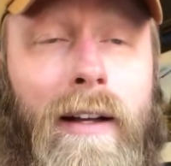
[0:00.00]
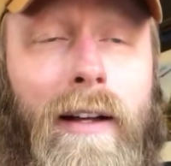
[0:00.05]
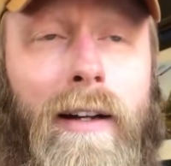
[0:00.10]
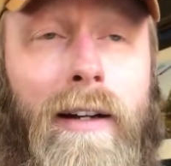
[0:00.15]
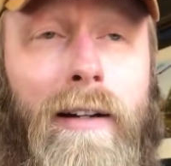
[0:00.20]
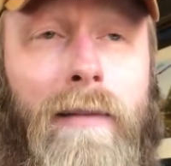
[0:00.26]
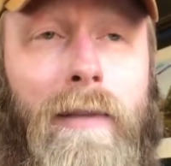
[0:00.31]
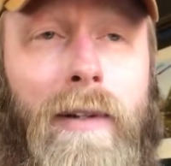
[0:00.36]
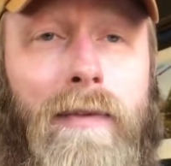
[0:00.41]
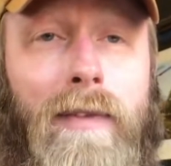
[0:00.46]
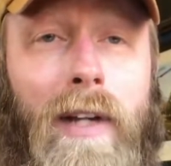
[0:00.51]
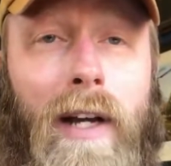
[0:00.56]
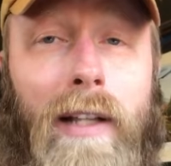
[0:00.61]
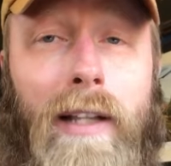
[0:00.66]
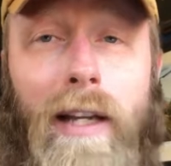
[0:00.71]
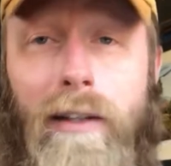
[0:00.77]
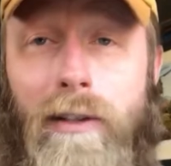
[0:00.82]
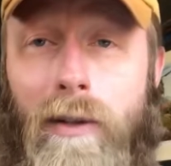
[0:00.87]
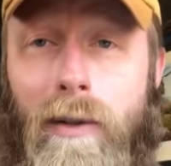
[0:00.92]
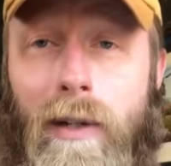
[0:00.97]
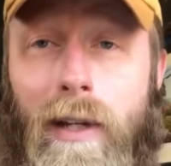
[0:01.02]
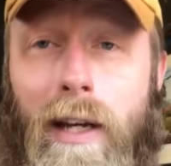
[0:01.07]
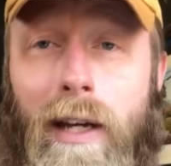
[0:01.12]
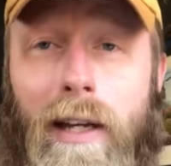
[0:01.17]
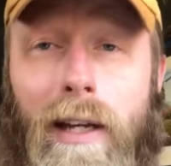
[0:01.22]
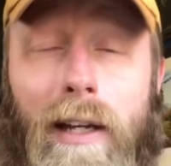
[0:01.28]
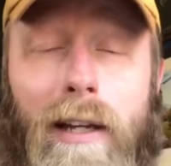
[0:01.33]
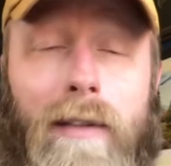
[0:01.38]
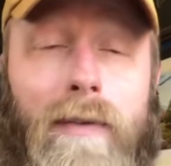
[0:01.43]
If not, that's
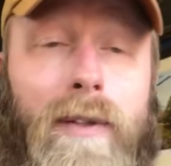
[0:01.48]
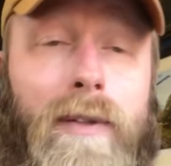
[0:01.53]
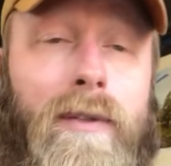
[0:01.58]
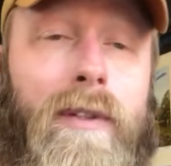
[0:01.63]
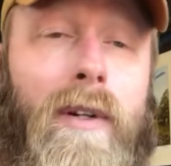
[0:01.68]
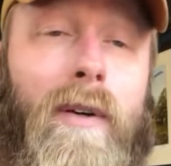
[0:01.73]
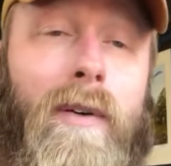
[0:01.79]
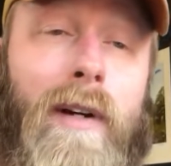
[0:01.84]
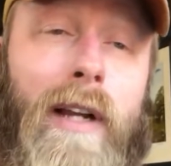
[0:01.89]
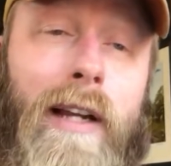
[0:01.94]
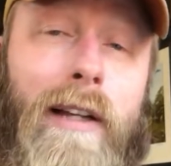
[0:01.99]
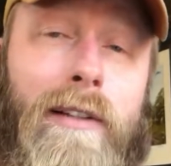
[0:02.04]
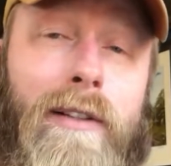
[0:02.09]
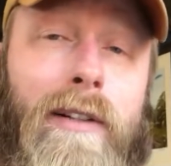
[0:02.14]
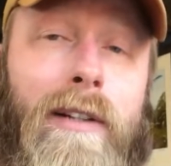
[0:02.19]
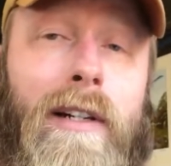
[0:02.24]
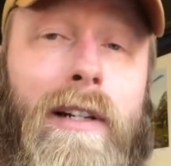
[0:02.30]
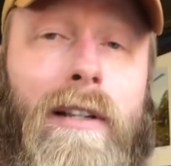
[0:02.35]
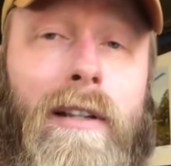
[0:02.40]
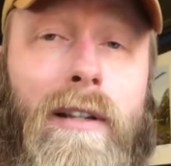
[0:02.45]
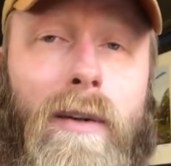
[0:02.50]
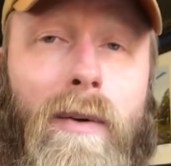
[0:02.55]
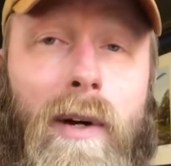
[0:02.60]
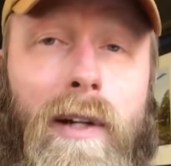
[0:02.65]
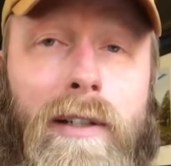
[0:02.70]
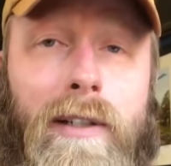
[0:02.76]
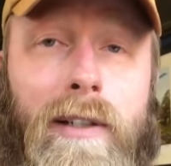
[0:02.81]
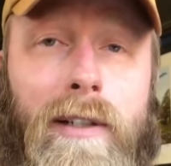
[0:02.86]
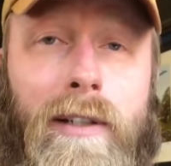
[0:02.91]
okay. If you don't answer any of the
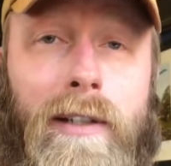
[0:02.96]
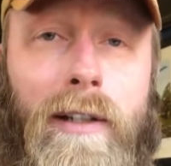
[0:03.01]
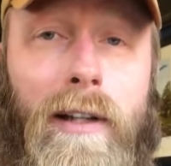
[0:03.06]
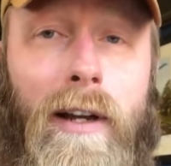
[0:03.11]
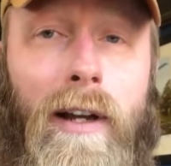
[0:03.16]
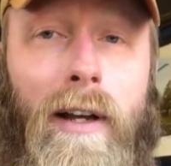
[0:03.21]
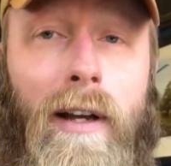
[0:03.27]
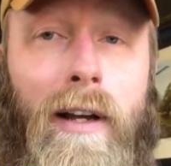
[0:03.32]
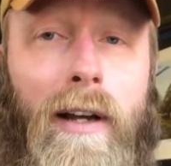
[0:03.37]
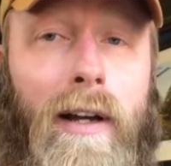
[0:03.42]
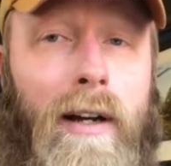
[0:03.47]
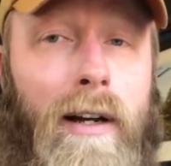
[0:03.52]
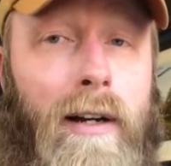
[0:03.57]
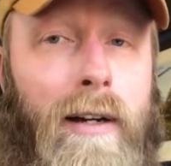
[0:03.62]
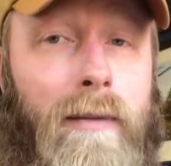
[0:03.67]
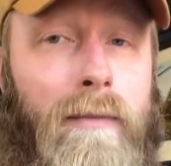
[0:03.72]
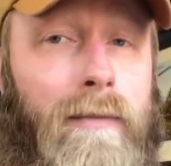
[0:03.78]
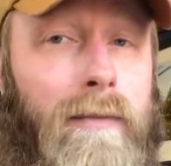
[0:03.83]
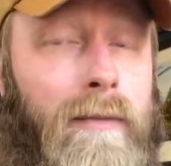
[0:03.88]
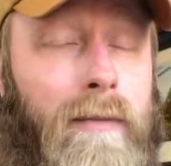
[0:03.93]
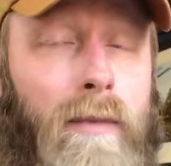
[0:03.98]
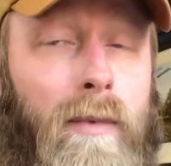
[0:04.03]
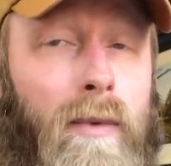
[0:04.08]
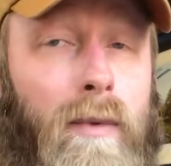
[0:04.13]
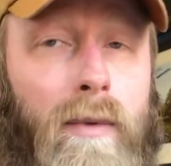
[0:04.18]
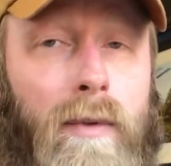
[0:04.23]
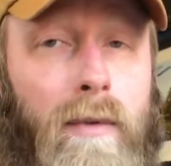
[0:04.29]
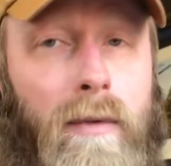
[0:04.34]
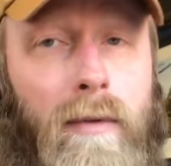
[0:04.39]
questions, we're
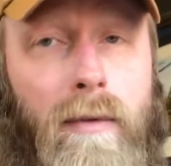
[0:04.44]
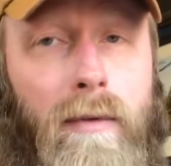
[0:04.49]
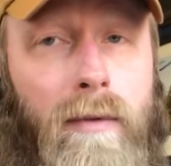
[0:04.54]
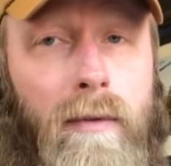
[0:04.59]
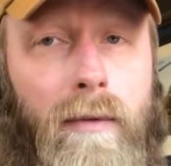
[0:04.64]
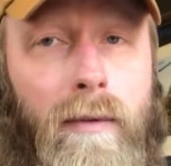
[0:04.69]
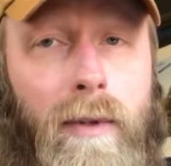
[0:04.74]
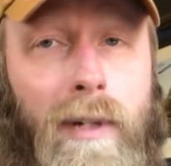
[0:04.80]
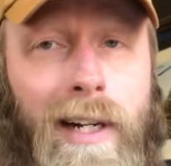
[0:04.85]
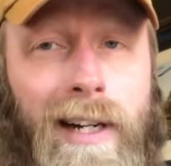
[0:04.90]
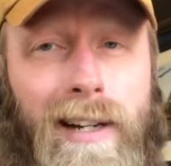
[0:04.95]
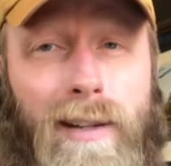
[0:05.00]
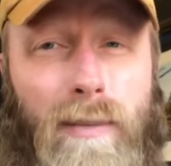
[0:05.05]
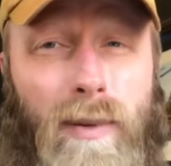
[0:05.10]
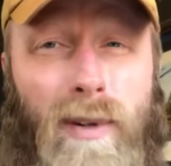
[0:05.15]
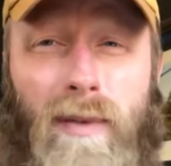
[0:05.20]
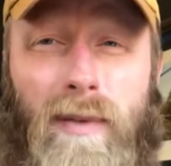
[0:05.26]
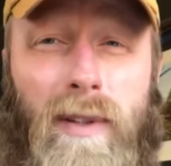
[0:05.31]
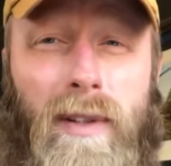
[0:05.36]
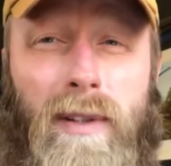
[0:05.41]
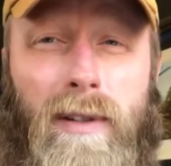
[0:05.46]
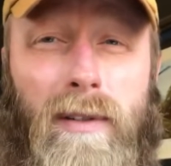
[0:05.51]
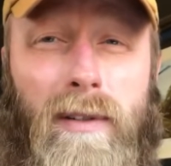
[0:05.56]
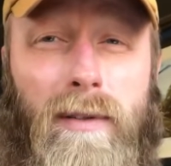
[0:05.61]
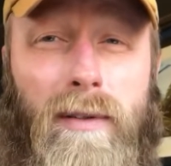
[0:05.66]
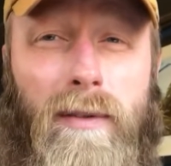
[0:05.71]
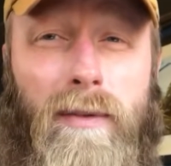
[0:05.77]
not going to approve you